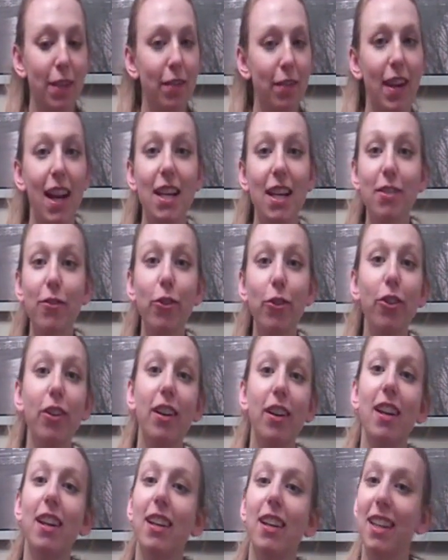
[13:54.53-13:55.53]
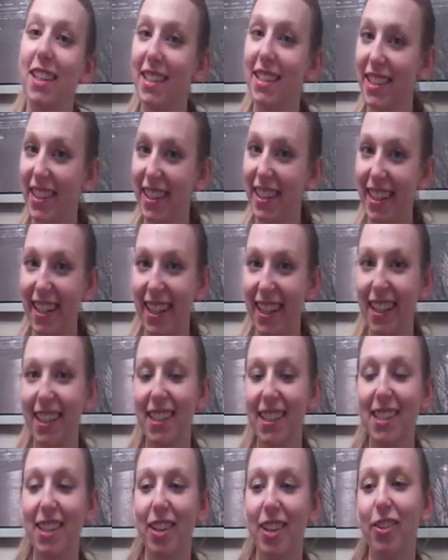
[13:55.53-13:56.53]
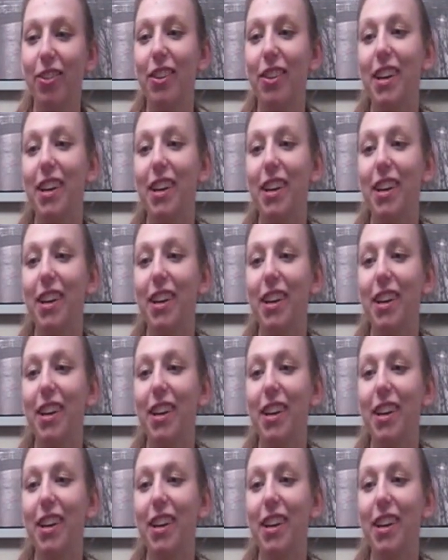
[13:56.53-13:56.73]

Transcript: If it has fruit in it, he's going to eat it. So